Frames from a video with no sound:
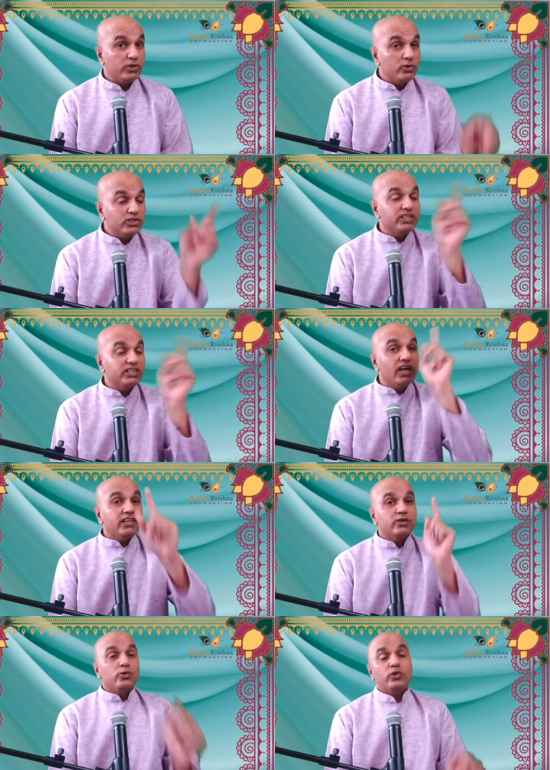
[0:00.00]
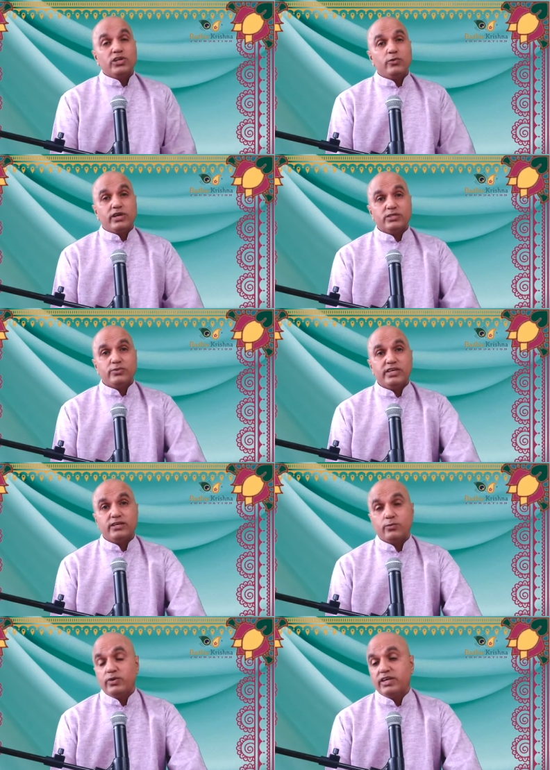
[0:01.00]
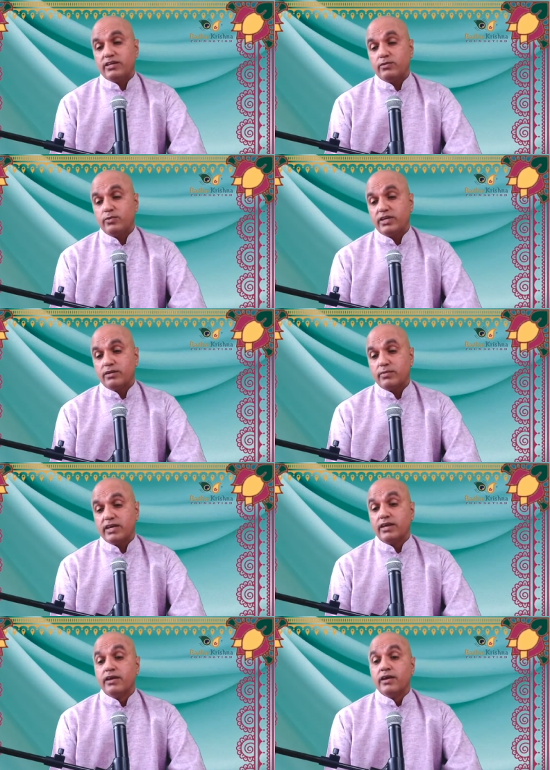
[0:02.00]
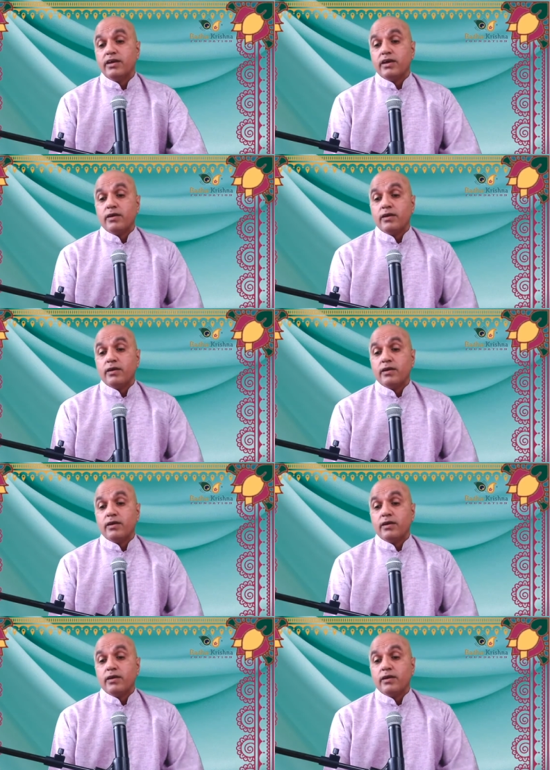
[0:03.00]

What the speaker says: But those are not the only ways we can make.